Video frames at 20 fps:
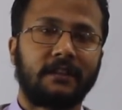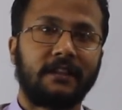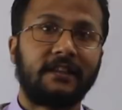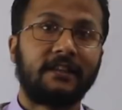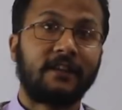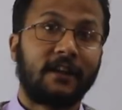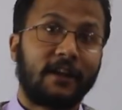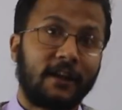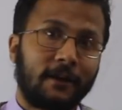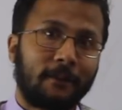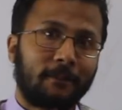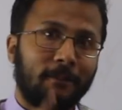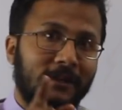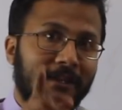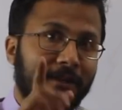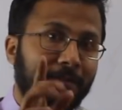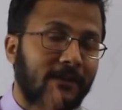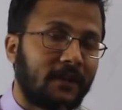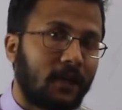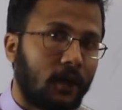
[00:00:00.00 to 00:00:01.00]
right?
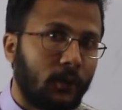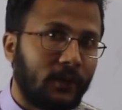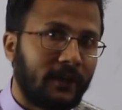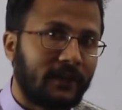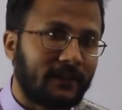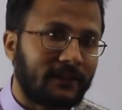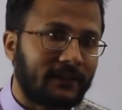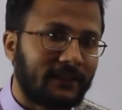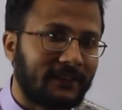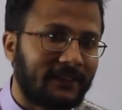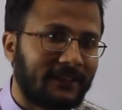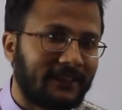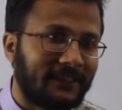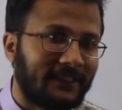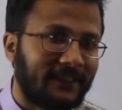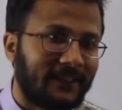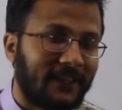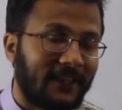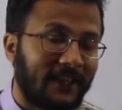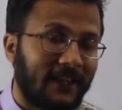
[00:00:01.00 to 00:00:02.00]
Please be aware,